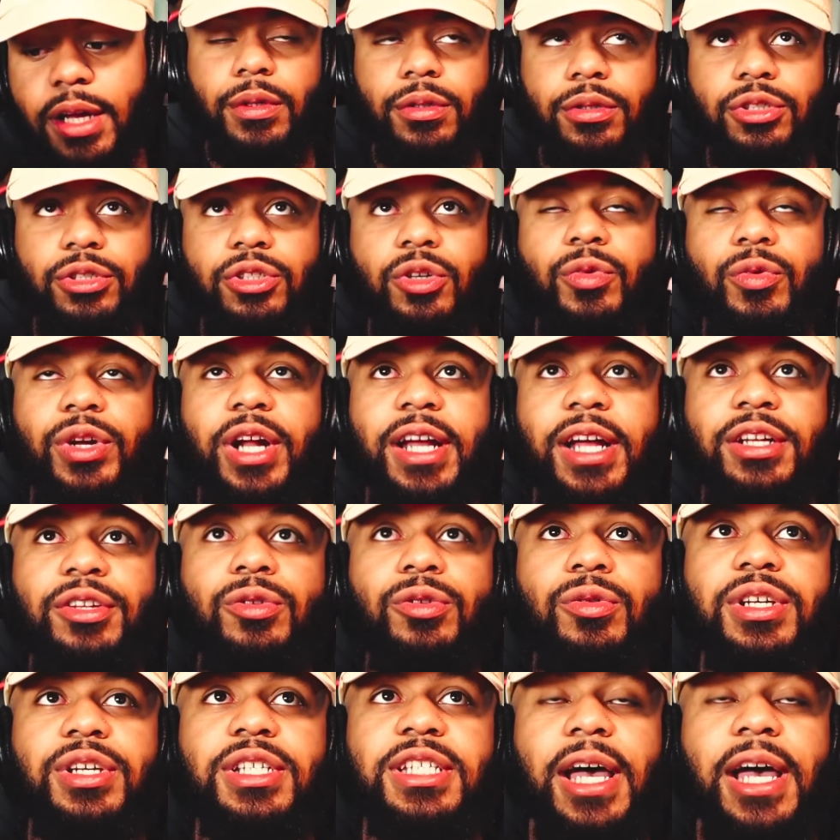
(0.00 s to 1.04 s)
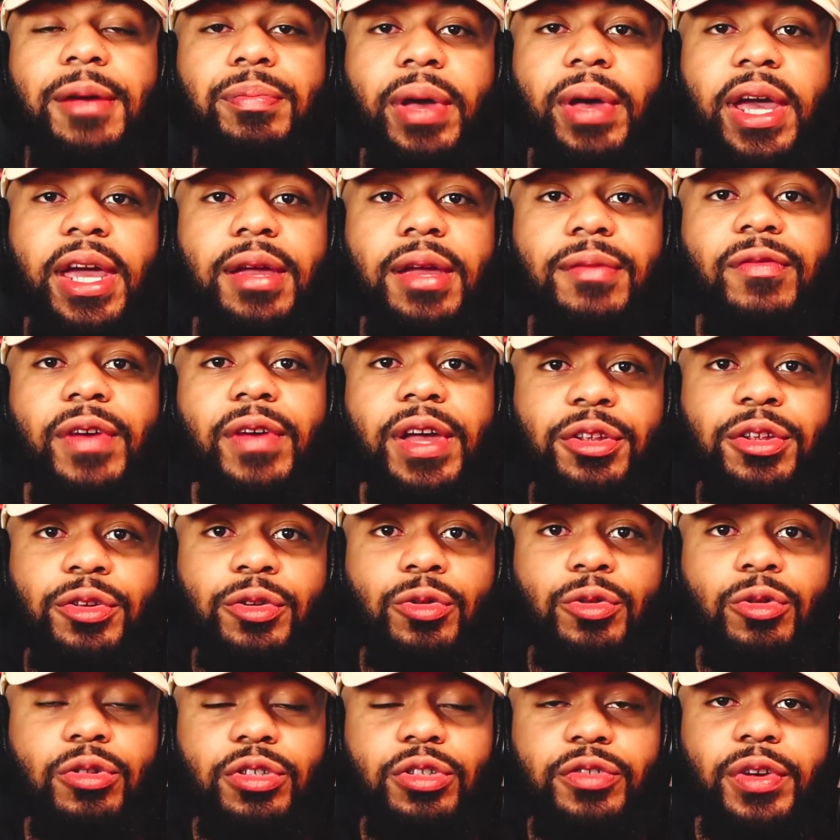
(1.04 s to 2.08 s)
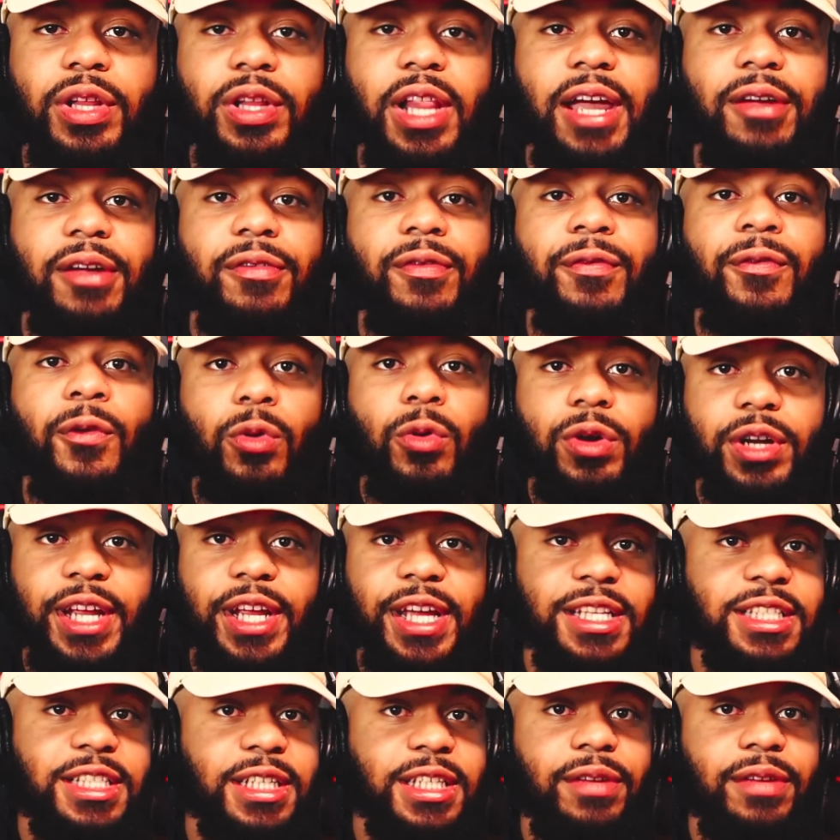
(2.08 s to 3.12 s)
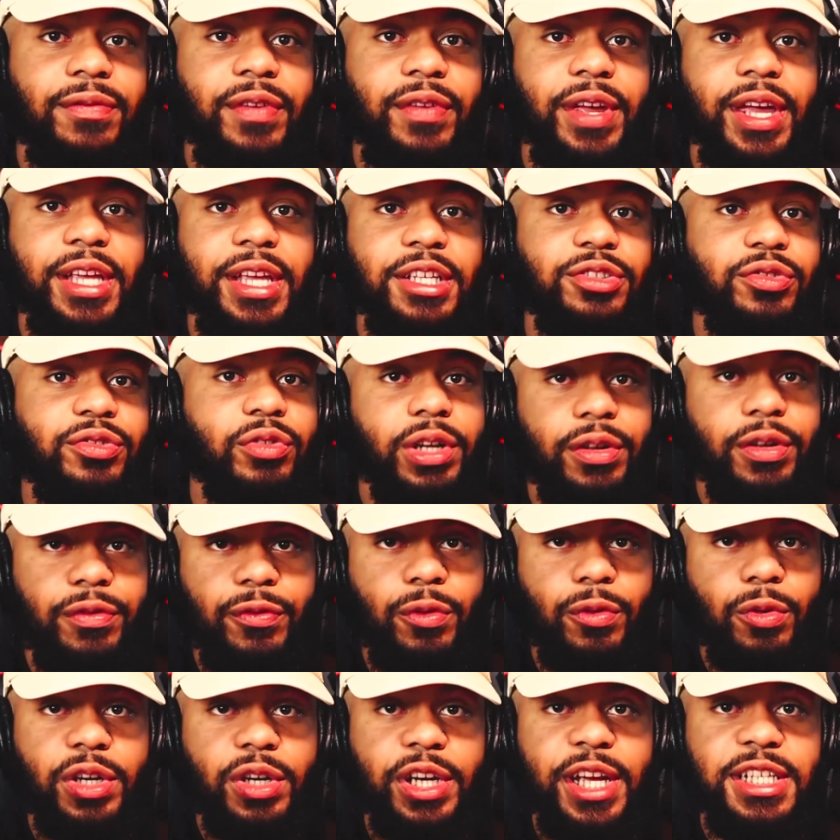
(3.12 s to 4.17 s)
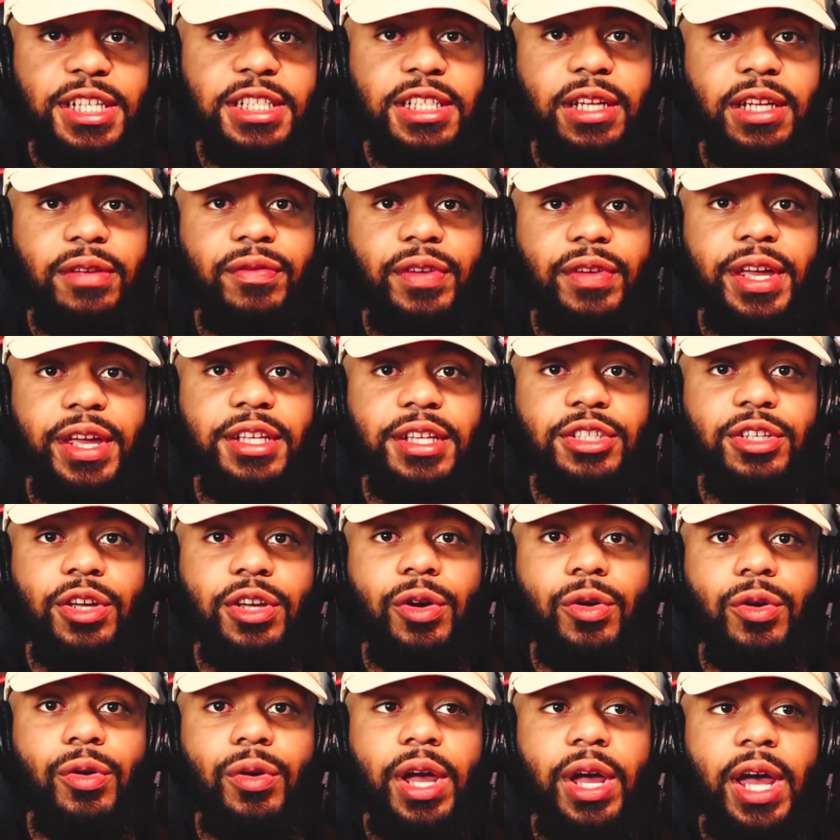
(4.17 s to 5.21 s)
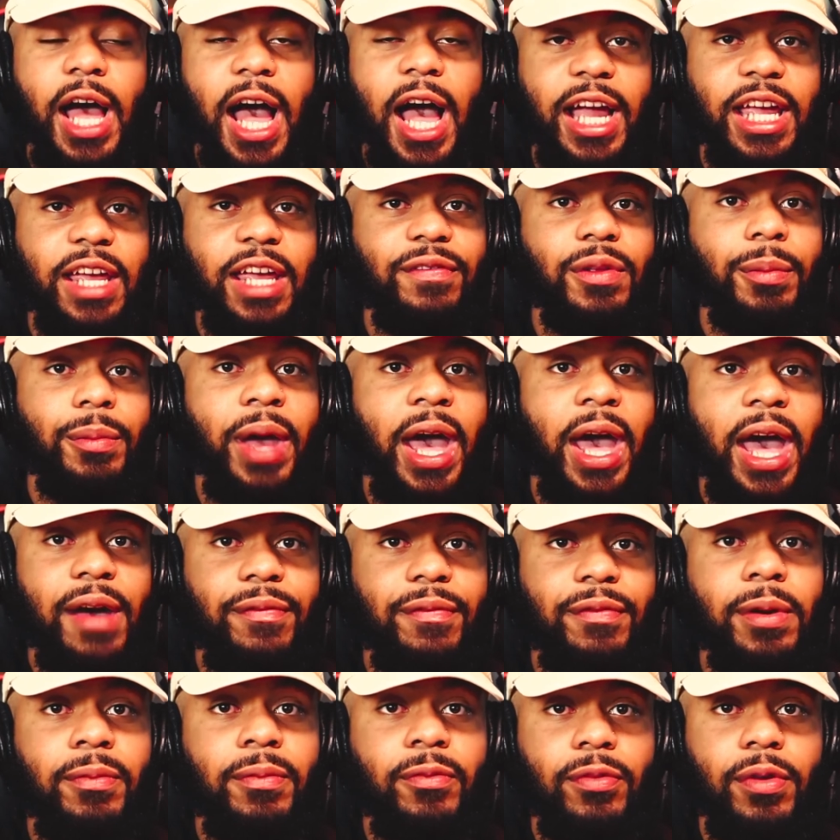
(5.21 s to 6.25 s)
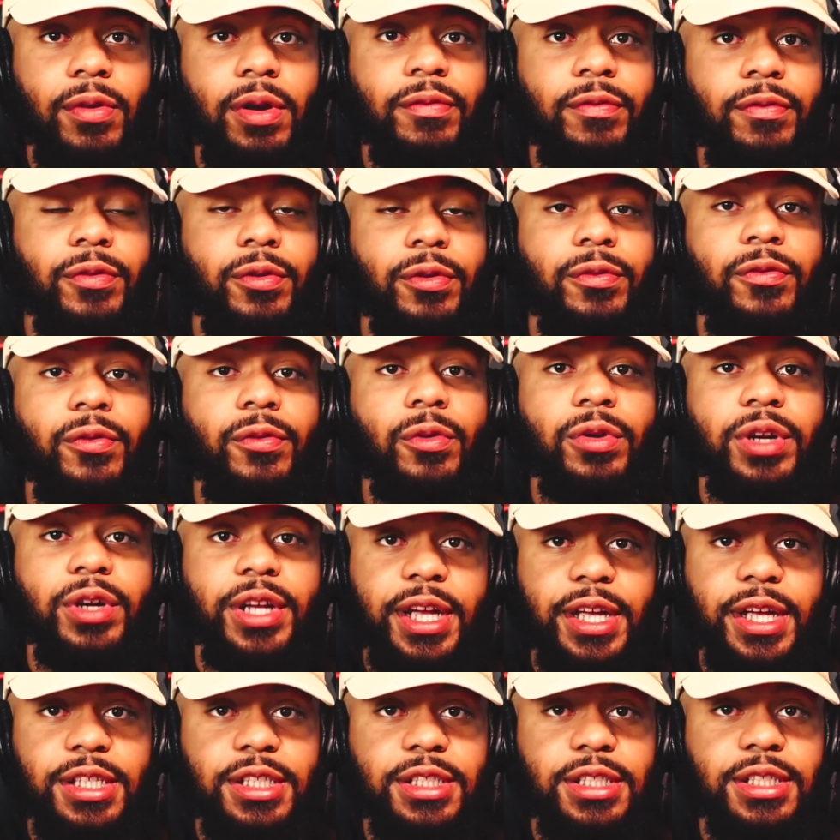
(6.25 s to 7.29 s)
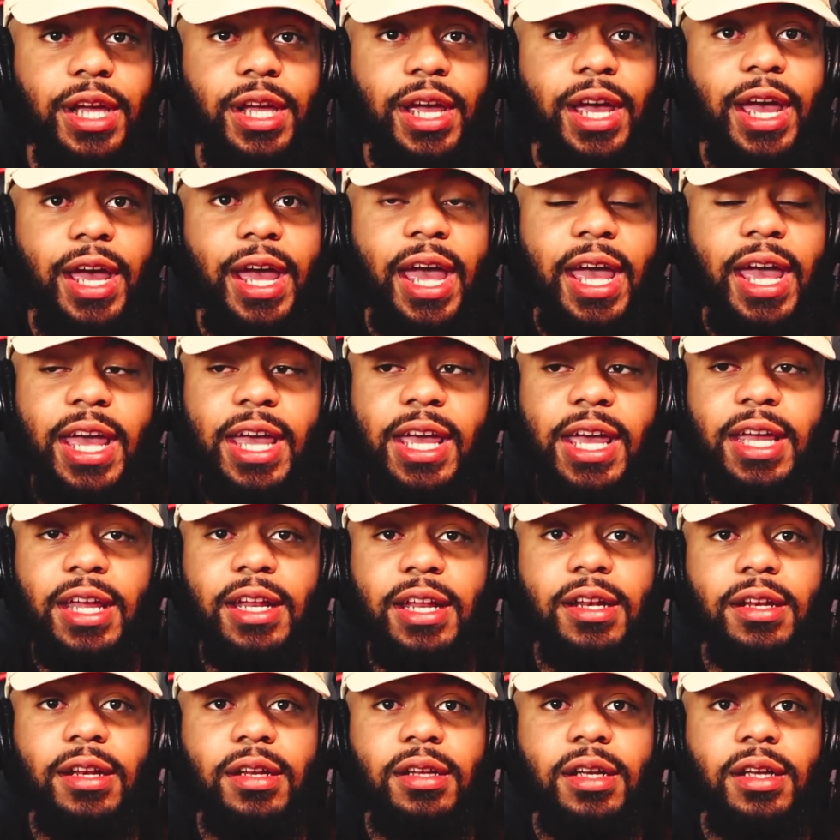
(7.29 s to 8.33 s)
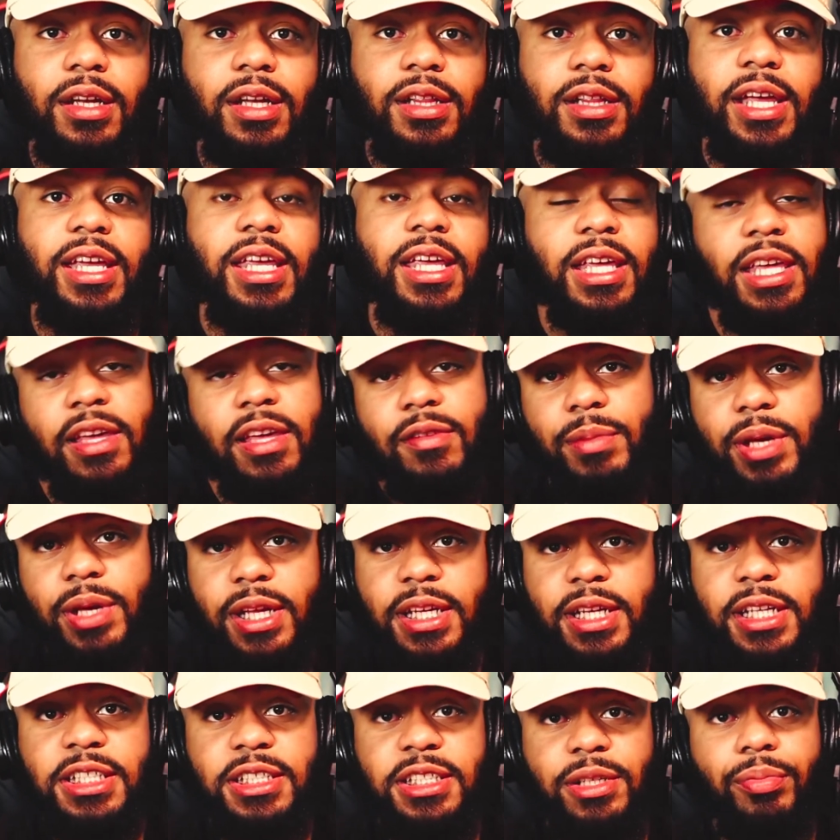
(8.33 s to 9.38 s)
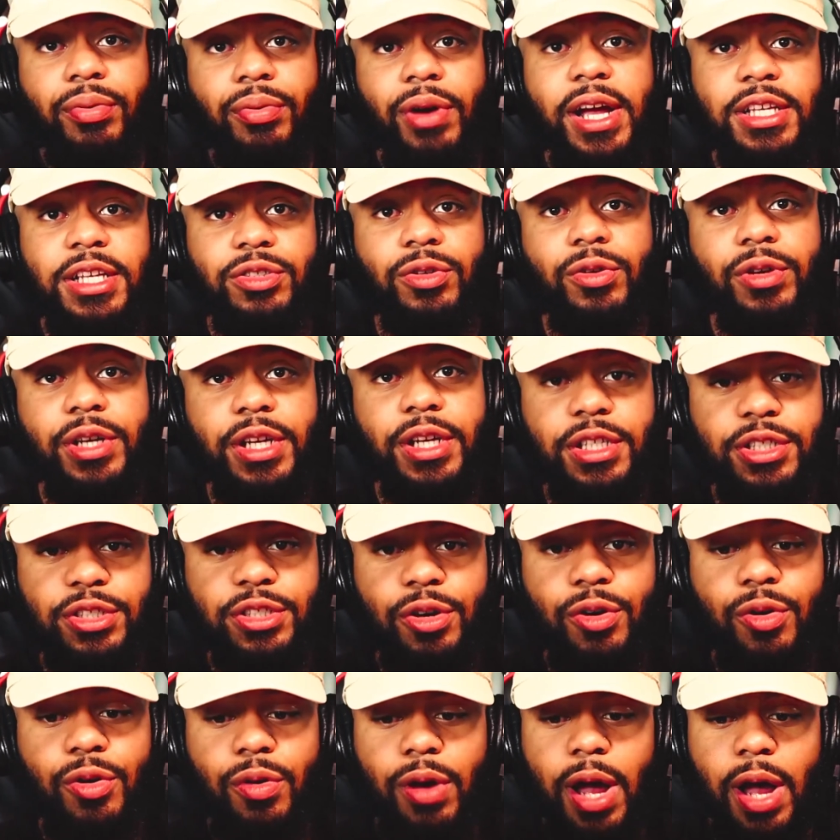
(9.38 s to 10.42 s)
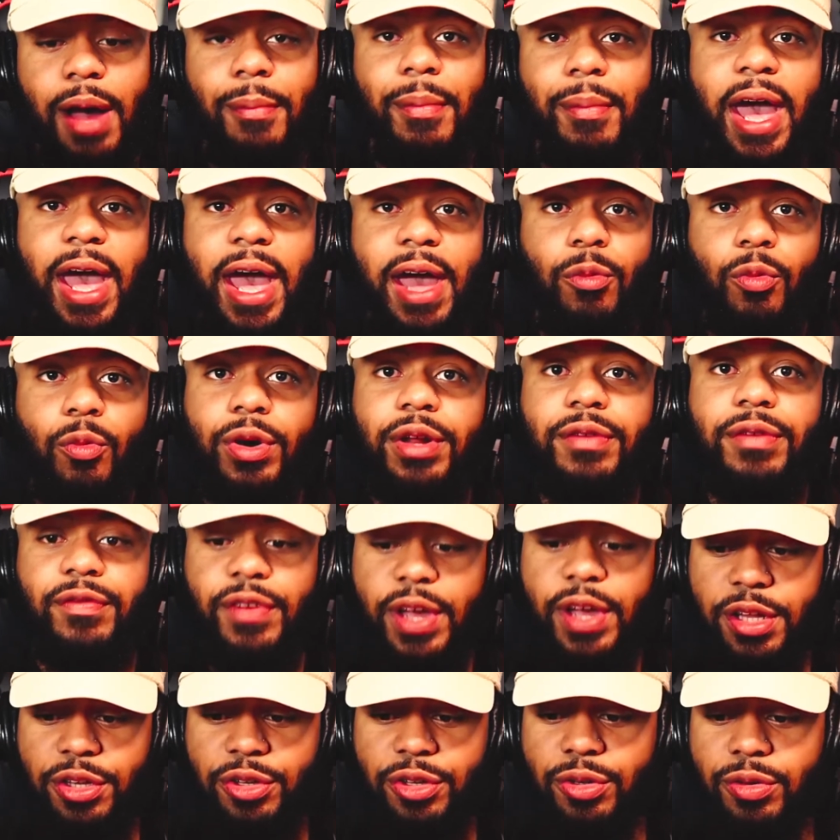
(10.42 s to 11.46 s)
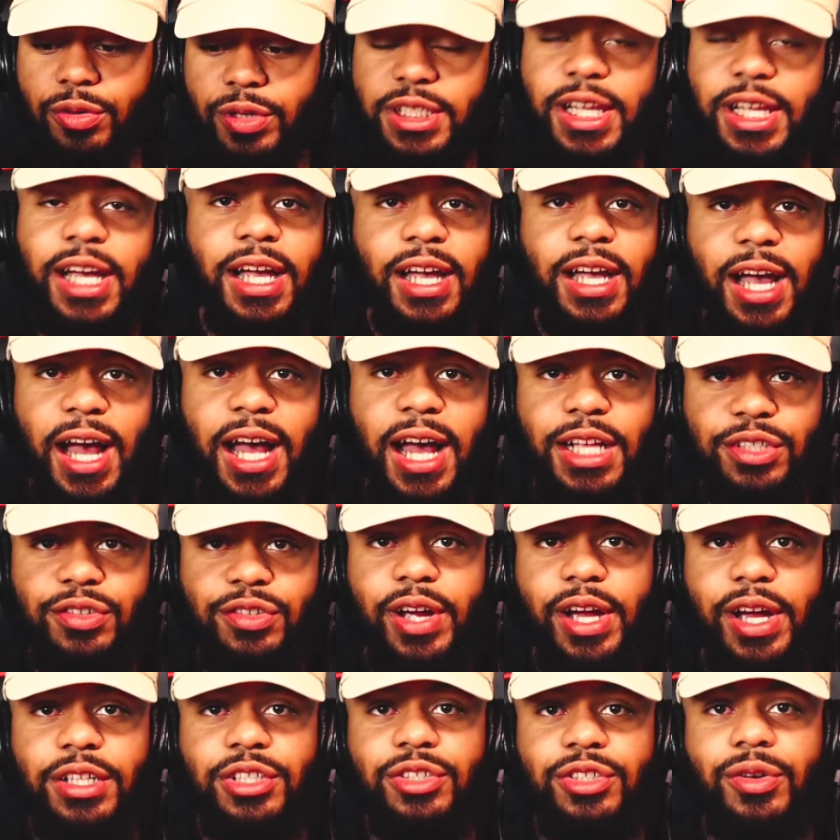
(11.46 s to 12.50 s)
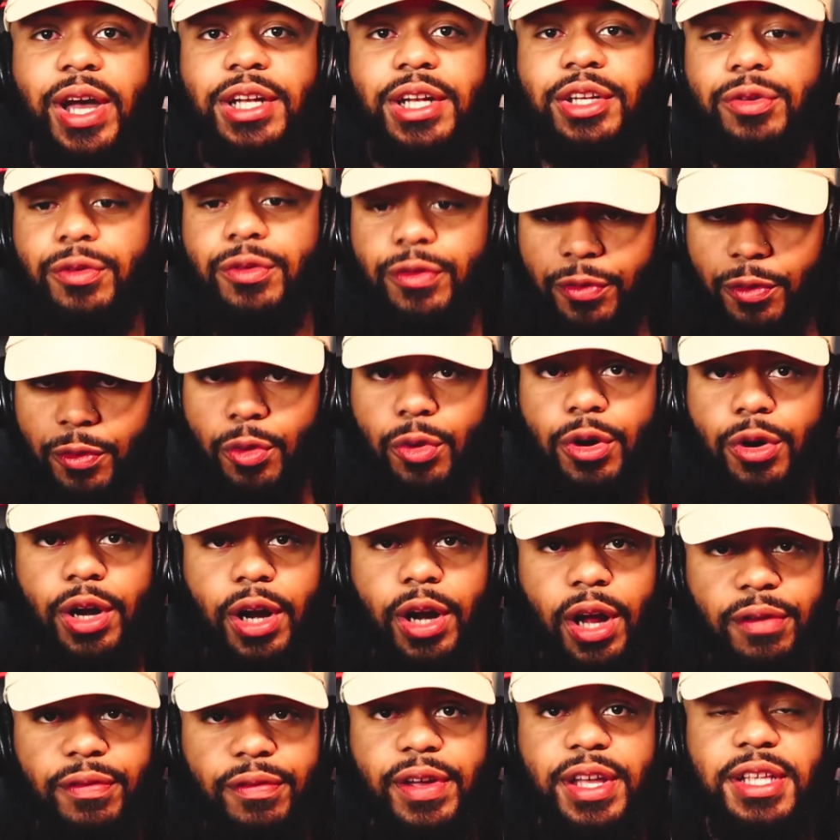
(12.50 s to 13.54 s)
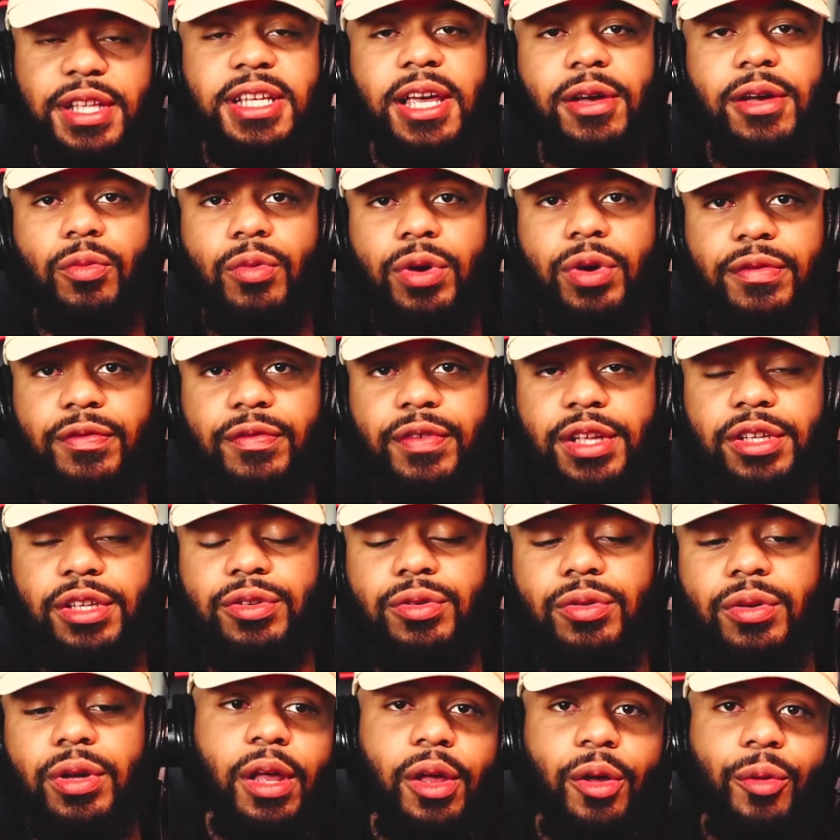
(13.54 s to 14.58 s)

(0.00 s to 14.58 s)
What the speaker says: So what I do is I pay venues for like 4 dates in advance, 3 to 4 dates in advance. So I give them half up front for 4 dates and they can give me a decent price on it. So I'm at one venue. It's like a contract. So I do 4 events at one venue.